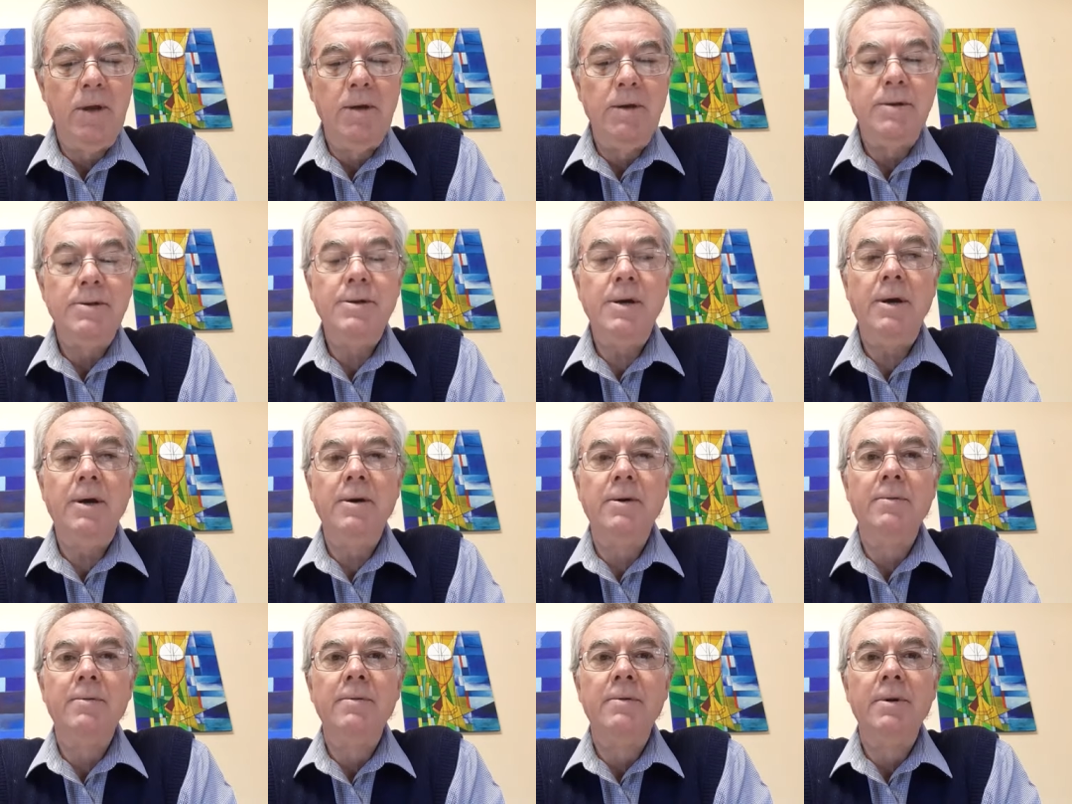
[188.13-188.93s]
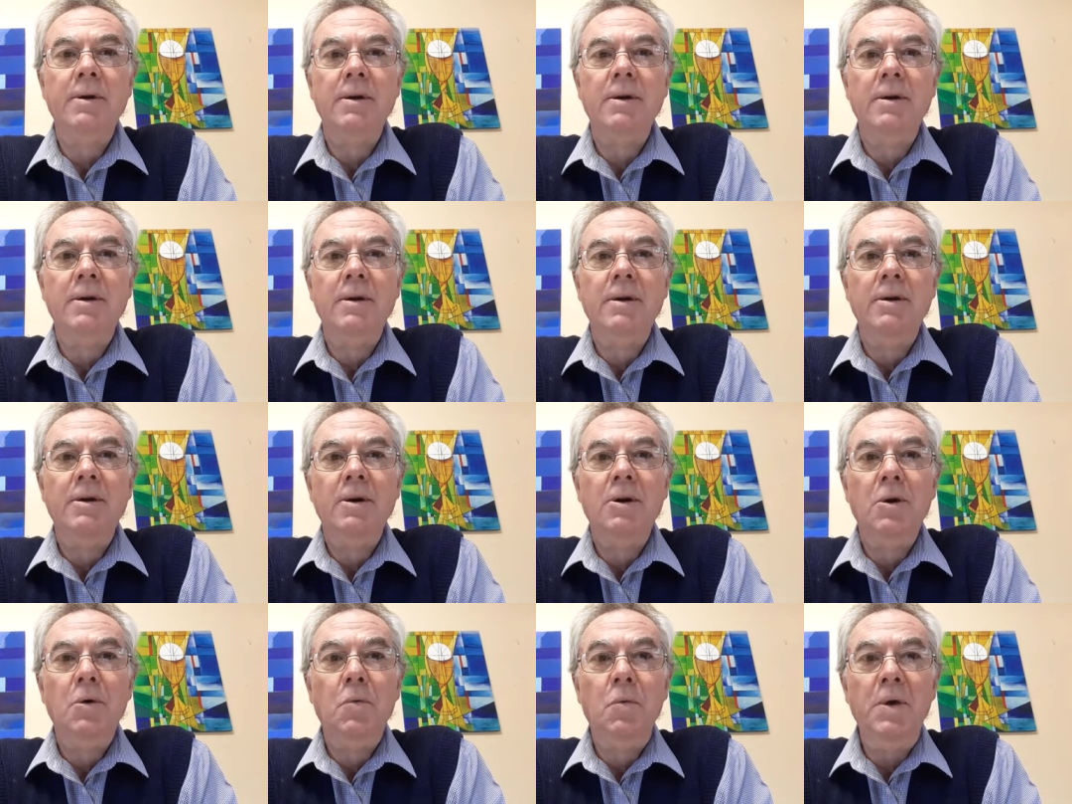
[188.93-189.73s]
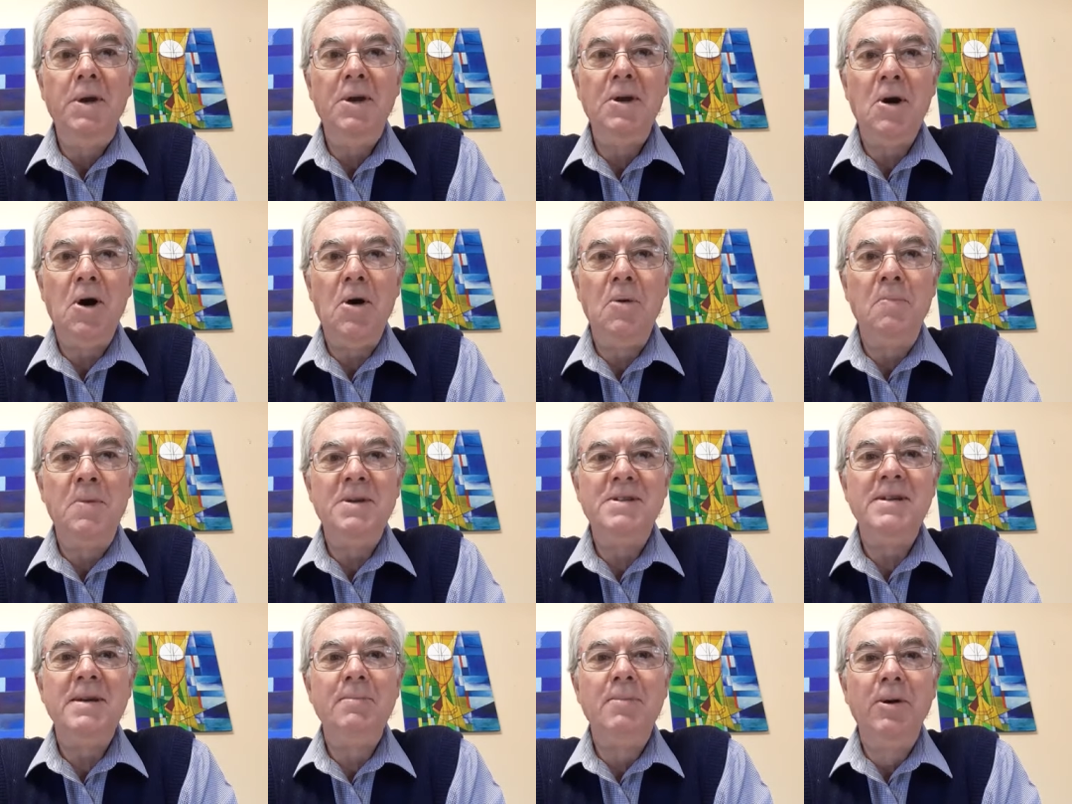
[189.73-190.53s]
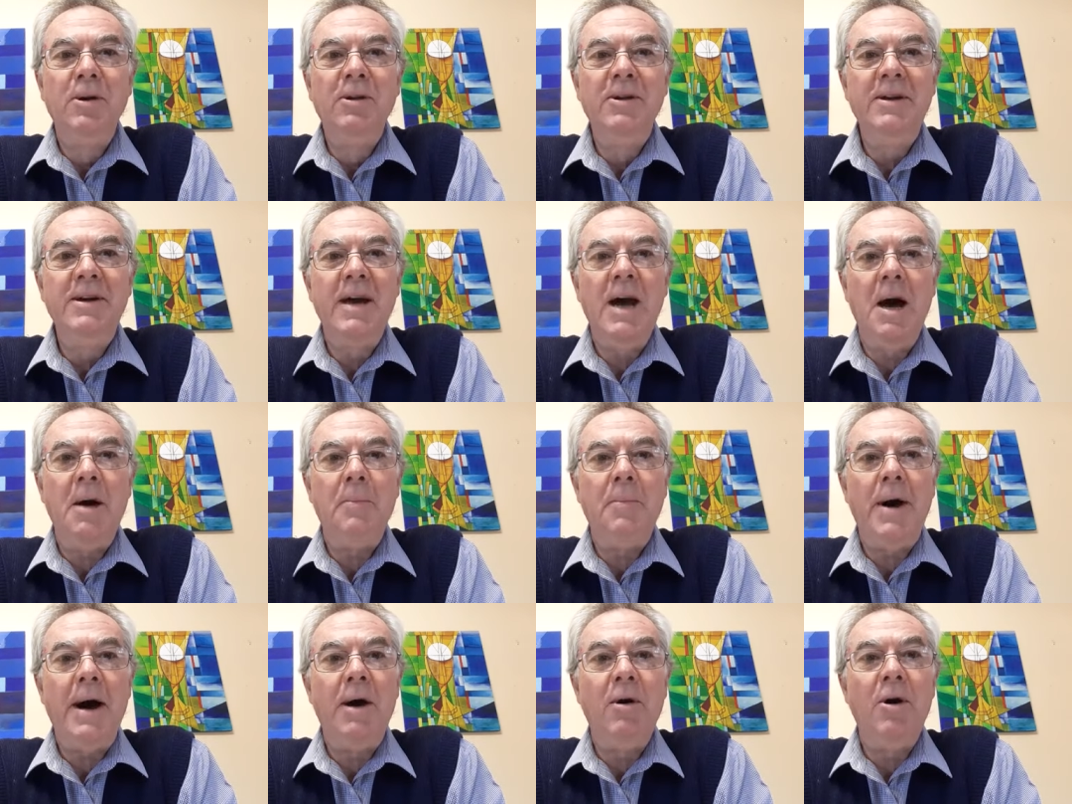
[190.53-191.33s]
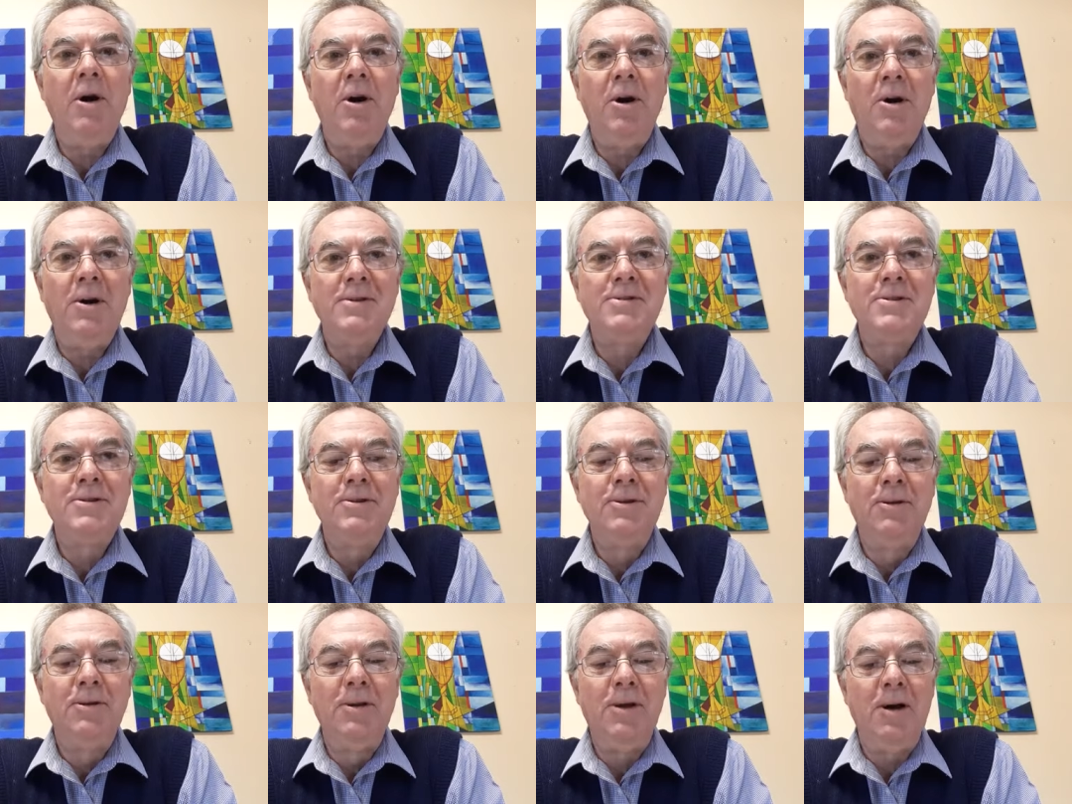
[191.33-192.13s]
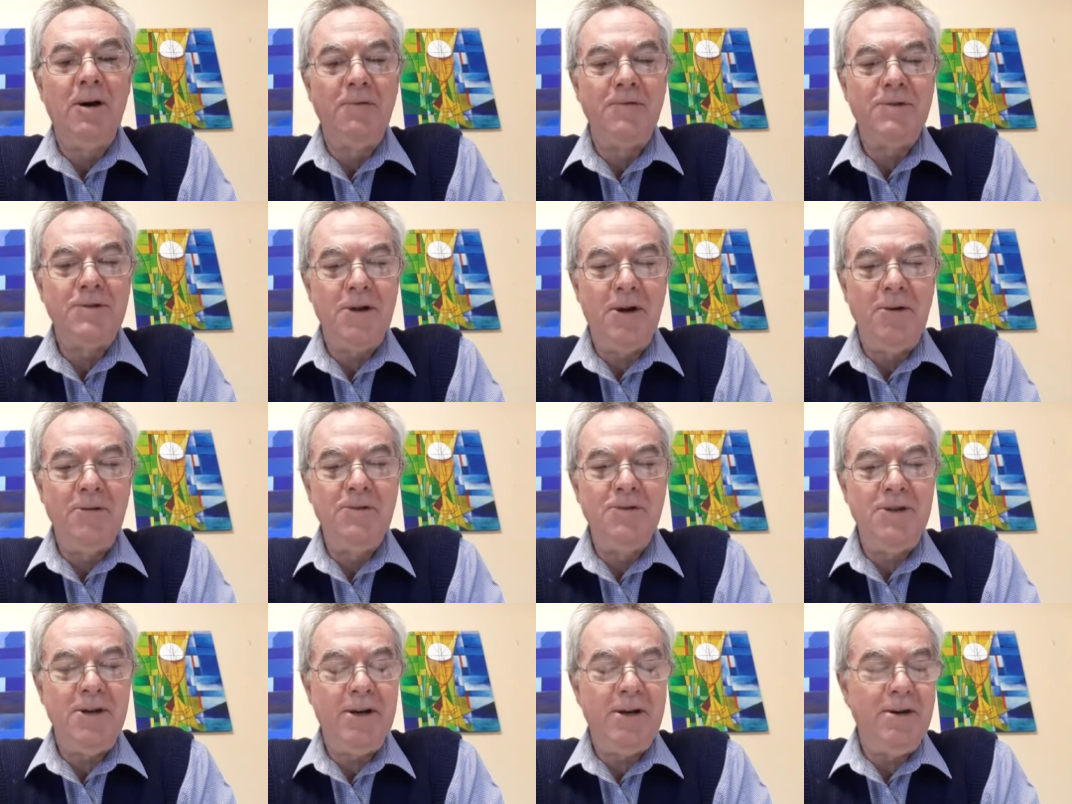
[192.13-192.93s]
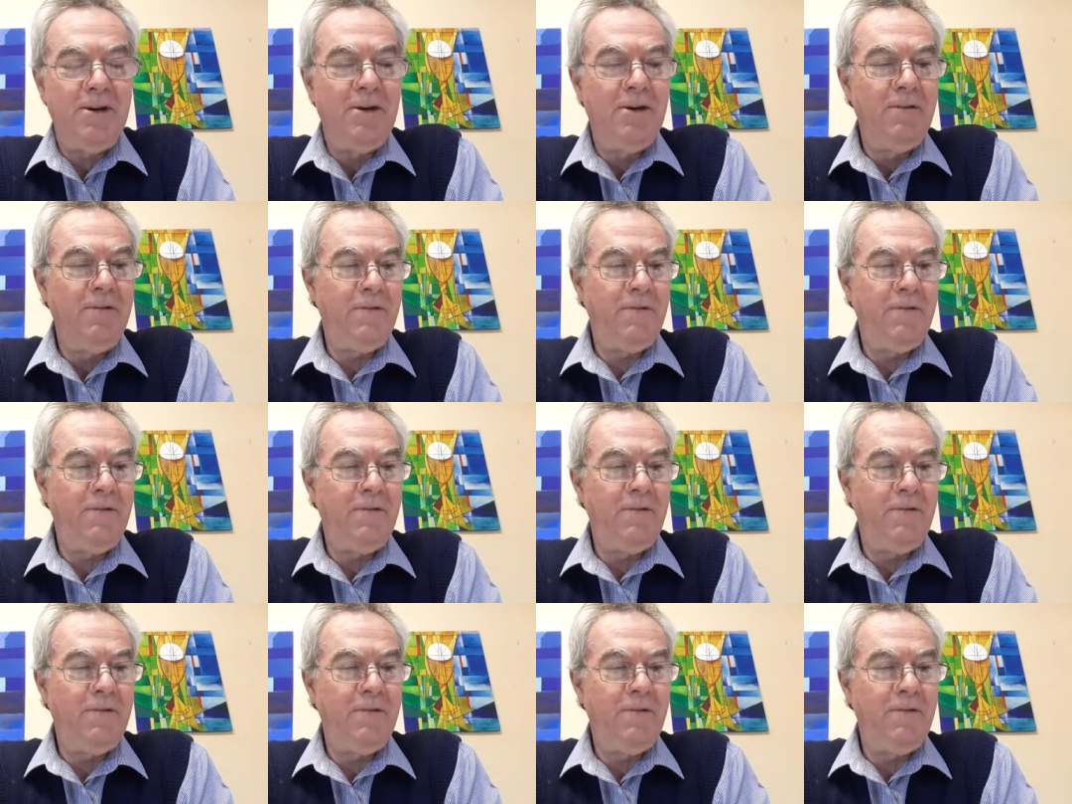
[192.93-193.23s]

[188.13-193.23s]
So, we are busy building up our arsenal of stones here.